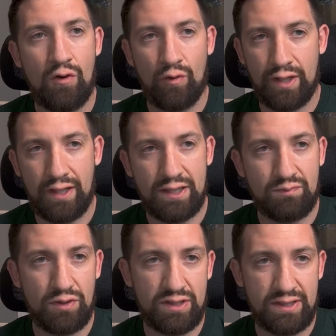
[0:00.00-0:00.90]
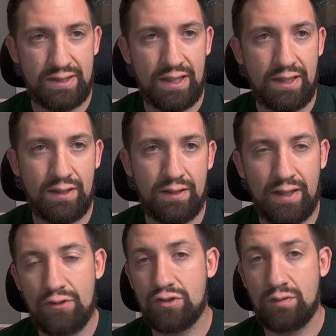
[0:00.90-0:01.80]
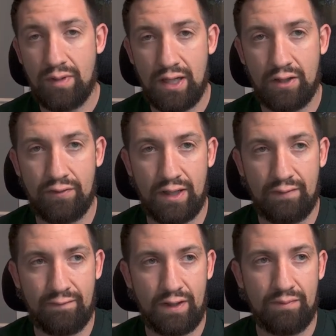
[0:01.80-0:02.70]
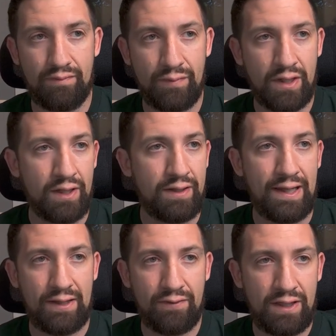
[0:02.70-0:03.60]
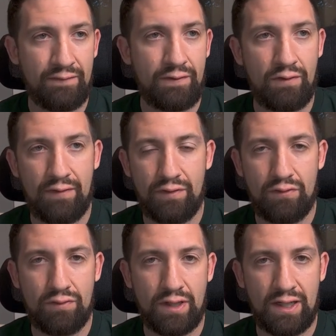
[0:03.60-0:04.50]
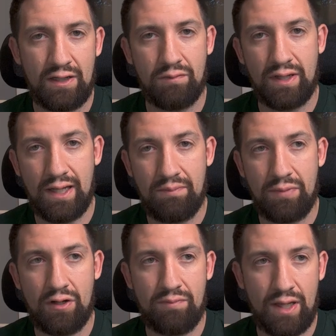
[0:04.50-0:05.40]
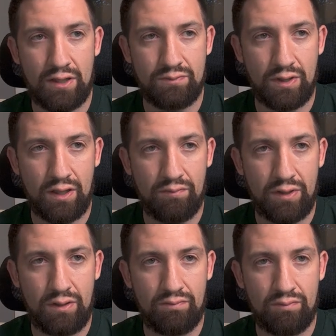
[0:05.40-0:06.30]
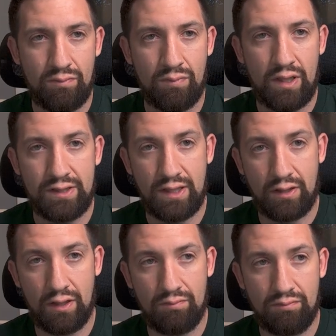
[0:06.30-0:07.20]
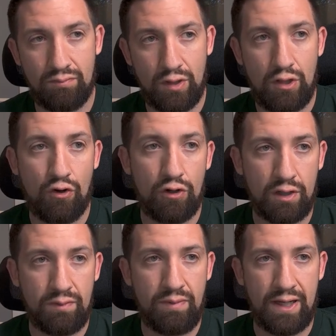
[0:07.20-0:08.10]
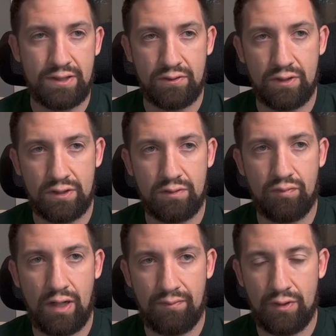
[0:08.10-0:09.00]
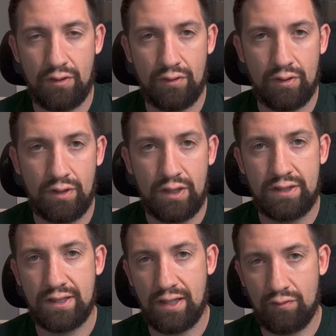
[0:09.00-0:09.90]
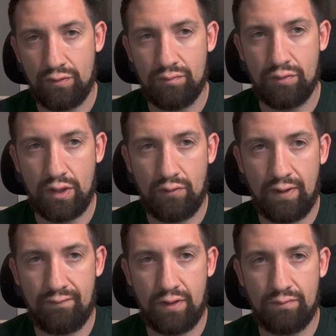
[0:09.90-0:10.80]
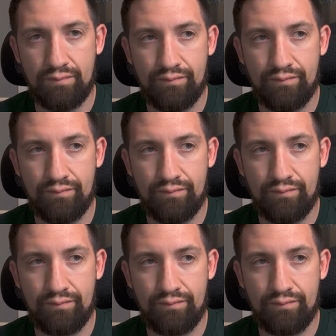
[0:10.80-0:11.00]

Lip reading: When a guest books a stay, they usually pay a cleaning fee. That cleaning fee revenue can either be kept by your management company as income, or it can be passed along to the property owner together with the booking revenue.